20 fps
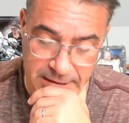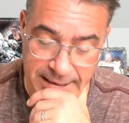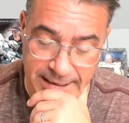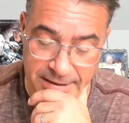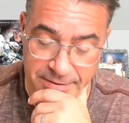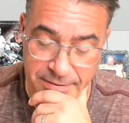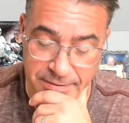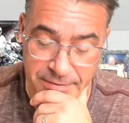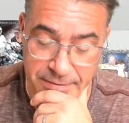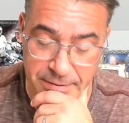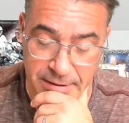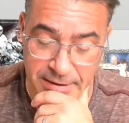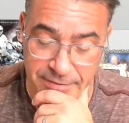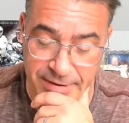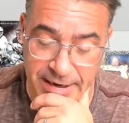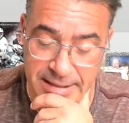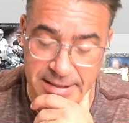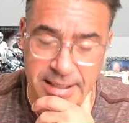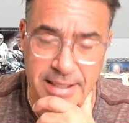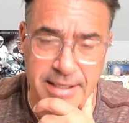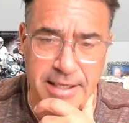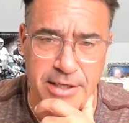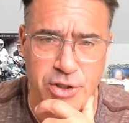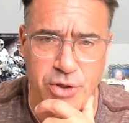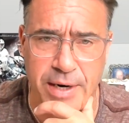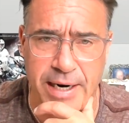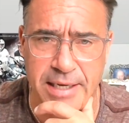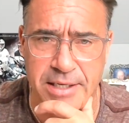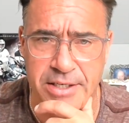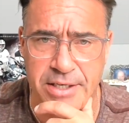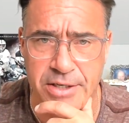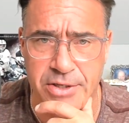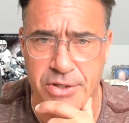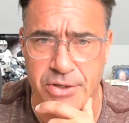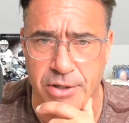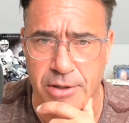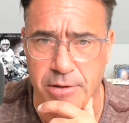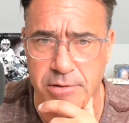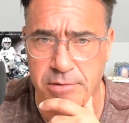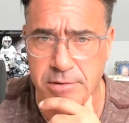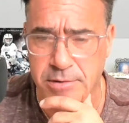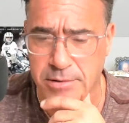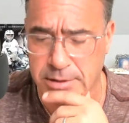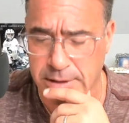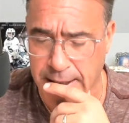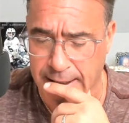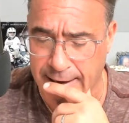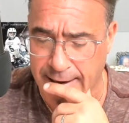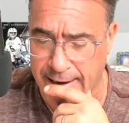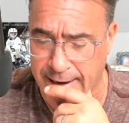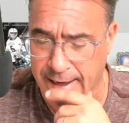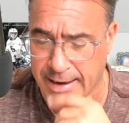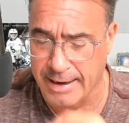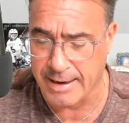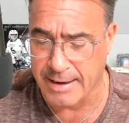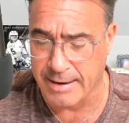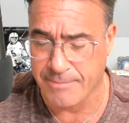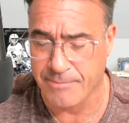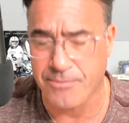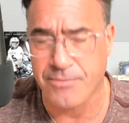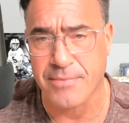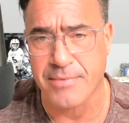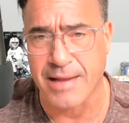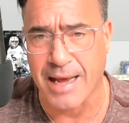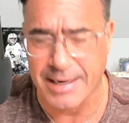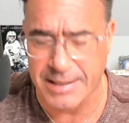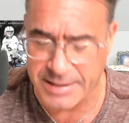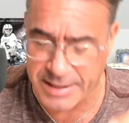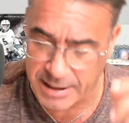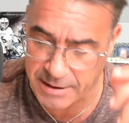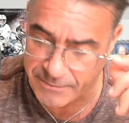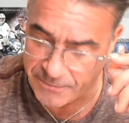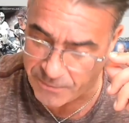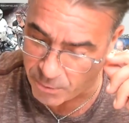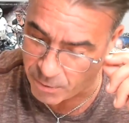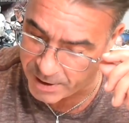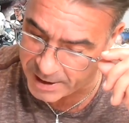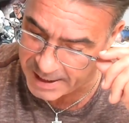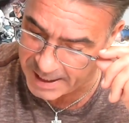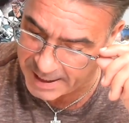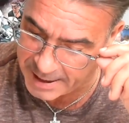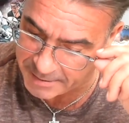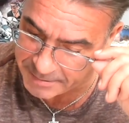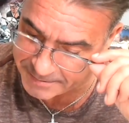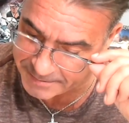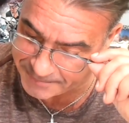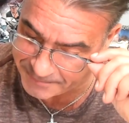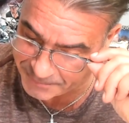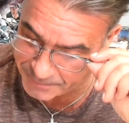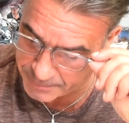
invented the transistor in 1948,